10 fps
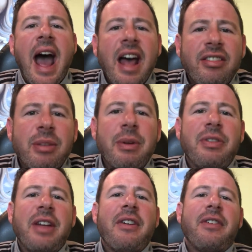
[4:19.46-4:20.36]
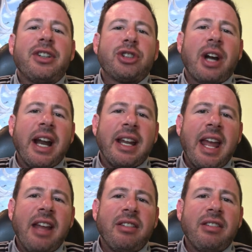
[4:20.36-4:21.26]
Ask them if they've ever tried
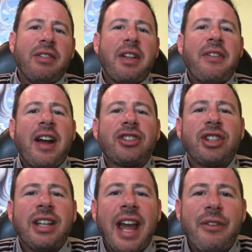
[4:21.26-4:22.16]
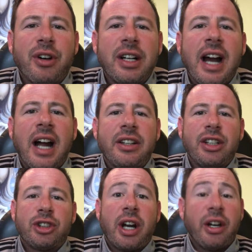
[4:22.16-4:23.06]
cases, if they've actually ever gone
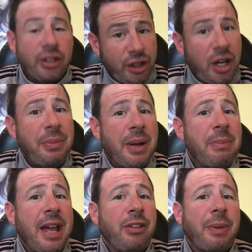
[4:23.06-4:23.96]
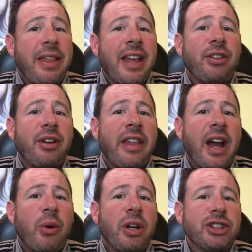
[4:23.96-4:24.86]
to trial. You're going to be amazed by the answer to
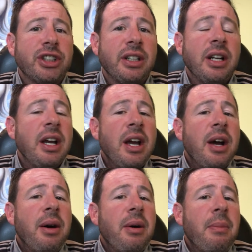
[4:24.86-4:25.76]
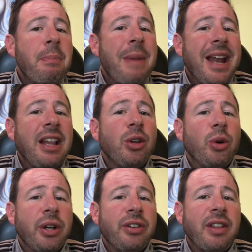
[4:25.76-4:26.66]
that question. Many
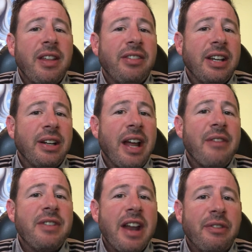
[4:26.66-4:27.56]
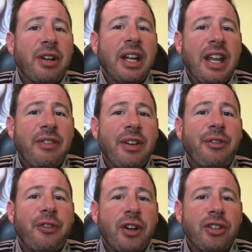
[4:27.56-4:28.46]
lawyers in this area have never even
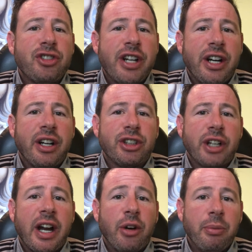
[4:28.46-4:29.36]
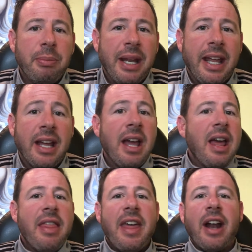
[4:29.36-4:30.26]
first chaired a trial, meaning
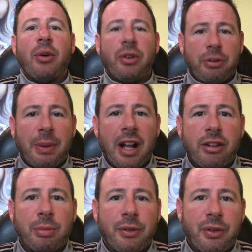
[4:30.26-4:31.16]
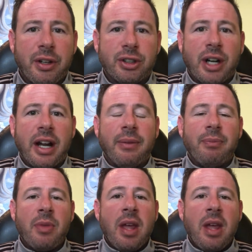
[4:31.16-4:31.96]
they are responsible for the trial.